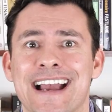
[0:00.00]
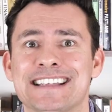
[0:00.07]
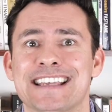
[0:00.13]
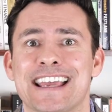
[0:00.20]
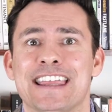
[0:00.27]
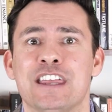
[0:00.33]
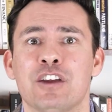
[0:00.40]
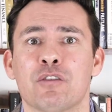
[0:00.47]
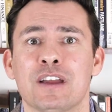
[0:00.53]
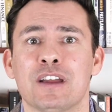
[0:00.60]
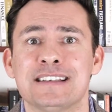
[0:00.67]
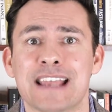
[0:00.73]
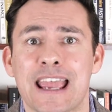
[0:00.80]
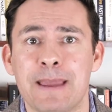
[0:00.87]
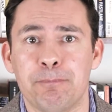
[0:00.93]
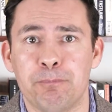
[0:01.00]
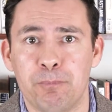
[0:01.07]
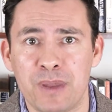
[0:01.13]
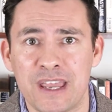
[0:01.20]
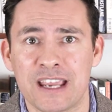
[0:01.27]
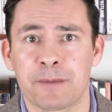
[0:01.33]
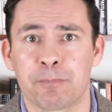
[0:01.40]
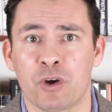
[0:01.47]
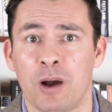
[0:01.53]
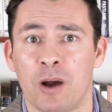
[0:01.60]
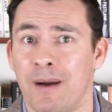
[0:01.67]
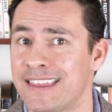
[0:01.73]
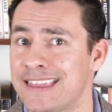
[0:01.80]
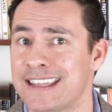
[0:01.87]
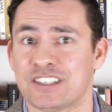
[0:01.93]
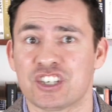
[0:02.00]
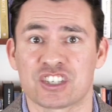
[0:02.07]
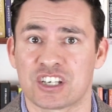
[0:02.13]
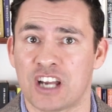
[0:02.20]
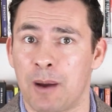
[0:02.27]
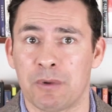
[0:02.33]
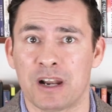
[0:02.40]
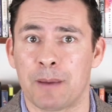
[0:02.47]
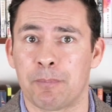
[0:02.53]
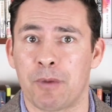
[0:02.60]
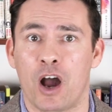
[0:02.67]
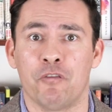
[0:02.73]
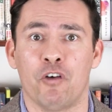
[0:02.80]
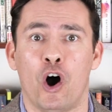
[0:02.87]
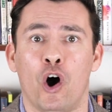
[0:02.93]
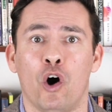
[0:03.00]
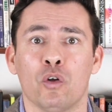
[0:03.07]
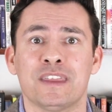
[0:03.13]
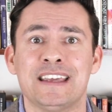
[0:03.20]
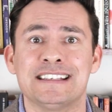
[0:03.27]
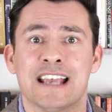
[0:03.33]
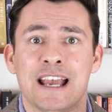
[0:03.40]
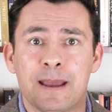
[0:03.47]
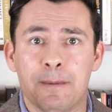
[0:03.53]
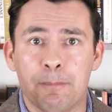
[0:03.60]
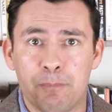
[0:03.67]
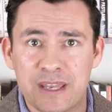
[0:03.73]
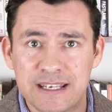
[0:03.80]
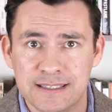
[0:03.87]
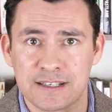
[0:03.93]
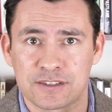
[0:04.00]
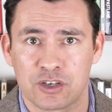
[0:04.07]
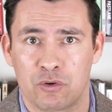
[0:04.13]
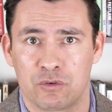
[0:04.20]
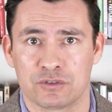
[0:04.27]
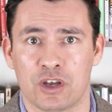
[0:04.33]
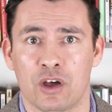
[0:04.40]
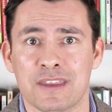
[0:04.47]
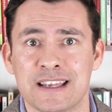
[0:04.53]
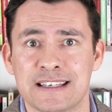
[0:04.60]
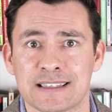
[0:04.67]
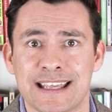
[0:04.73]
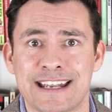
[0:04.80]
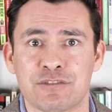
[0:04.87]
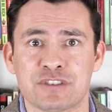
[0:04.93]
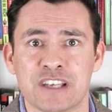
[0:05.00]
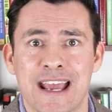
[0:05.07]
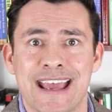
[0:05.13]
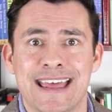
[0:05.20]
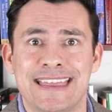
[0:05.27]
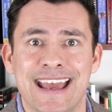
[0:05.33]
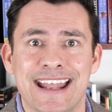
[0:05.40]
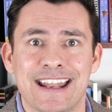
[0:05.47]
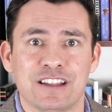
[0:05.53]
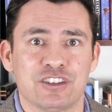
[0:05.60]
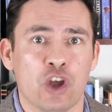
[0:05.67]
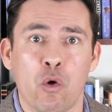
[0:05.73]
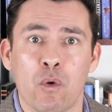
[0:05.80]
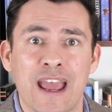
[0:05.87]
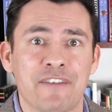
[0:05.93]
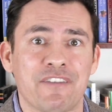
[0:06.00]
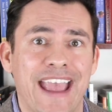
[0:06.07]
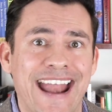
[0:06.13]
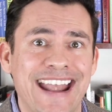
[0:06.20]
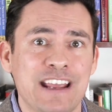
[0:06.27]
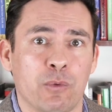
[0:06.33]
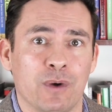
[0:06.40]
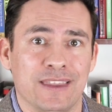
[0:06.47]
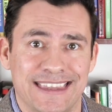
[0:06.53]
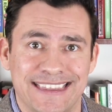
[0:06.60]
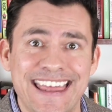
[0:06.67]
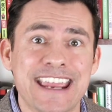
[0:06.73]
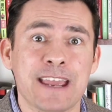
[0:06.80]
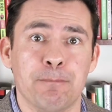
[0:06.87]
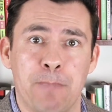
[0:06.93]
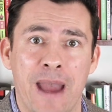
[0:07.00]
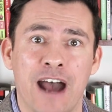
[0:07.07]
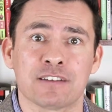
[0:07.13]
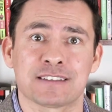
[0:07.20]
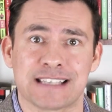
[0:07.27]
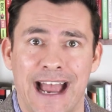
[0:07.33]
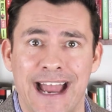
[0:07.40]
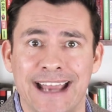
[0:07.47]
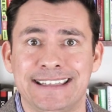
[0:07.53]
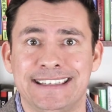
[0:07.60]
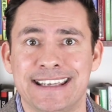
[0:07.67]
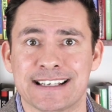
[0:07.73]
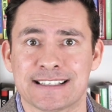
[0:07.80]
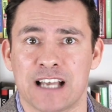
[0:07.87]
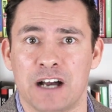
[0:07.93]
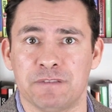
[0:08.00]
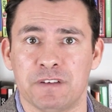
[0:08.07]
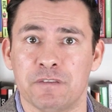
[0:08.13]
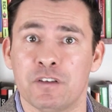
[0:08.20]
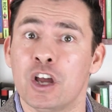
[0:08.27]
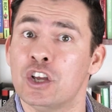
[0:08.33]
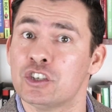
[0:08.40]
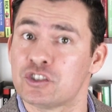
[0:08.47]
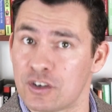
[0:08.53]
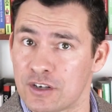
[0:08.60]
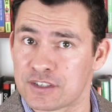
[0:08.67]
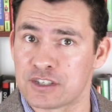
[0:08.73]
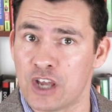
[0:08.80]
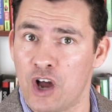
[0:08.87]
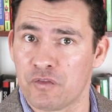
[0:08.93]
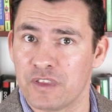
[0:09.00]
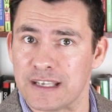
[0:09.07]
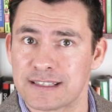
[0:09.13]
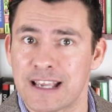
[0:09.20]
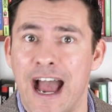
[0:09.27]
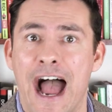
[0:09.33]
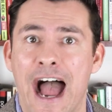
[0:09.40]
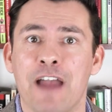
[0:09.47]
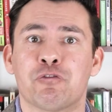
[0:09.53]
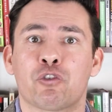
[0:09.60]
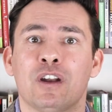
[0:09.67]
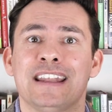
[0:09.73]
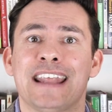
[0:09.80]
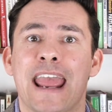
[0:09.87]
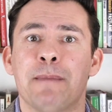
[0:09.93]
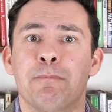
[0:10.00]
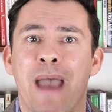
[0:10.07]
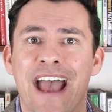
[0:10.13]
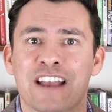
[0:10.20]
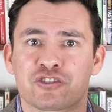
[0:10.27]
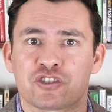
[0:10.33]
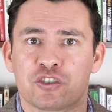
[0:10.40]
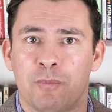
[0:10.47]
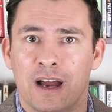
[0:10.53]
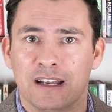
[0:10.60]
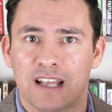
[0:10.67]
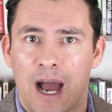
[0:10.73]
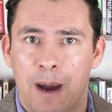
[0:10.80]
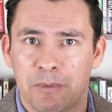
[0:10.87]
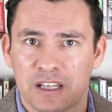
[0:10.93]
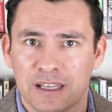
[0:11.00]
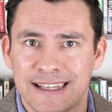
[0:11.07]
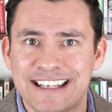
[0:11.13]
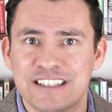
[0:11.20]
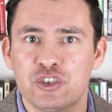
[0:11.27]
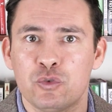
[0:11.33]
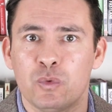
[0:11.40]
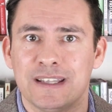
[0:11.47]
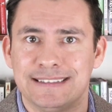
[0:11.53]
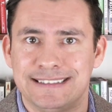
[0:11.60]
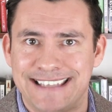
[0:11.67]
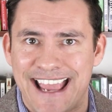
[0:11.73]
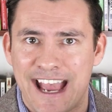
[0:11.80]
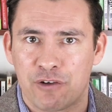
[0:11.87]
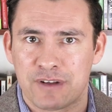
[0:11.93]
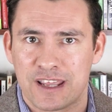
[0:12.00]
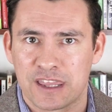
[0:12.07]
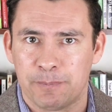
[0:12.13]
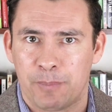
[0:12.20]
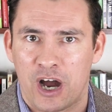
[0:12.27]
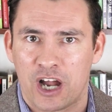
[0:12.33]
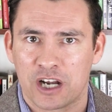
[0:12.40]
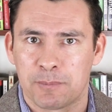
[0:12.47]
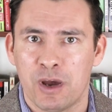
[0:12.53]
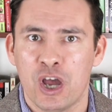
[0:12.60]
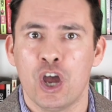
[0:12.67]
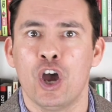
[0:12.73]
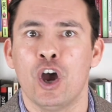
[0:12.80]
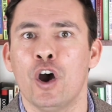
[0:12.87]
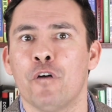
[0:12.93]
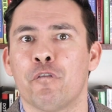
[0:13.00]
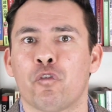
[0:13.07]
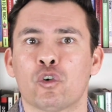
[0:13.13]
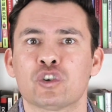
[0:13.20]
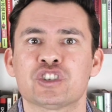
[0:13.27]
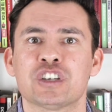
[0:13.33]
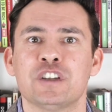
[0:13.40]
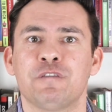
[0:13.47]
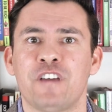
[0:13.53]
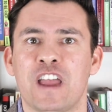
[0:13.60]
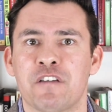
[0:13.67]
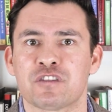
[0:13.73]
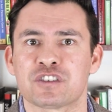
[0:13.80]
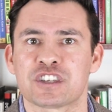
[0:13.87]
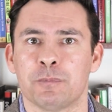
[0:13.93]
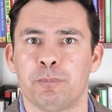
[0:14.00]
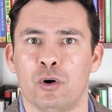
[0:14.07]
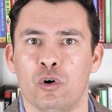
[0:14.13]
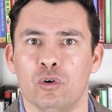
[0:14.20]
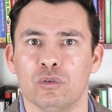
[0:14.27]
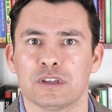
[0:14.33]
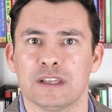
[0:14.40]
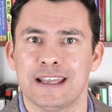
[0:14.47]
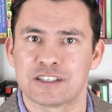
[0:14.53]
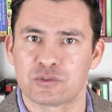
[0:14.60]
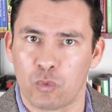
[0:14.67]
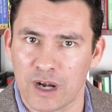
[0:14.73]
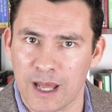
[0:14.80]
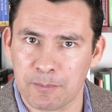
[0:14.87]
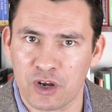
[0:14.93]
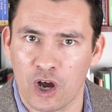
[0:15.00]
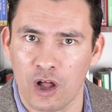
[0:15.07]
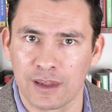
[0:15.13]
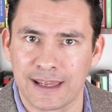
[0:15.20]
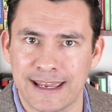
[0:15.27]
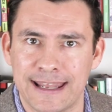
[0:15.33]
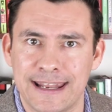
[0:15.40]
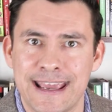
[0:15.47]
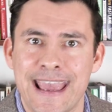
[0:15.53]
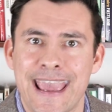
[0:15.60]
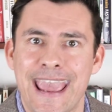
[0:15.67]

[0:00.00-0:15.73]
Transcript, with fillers: guys, there is a big problem, I think, just coming up of all these business owners, all these leaders that don't have anyone that they can bounce ideas off of. So to solve this, I've created a mastermind. I'm going to link to it down in the bottom Fortune favors the bold, is what I'm calling it.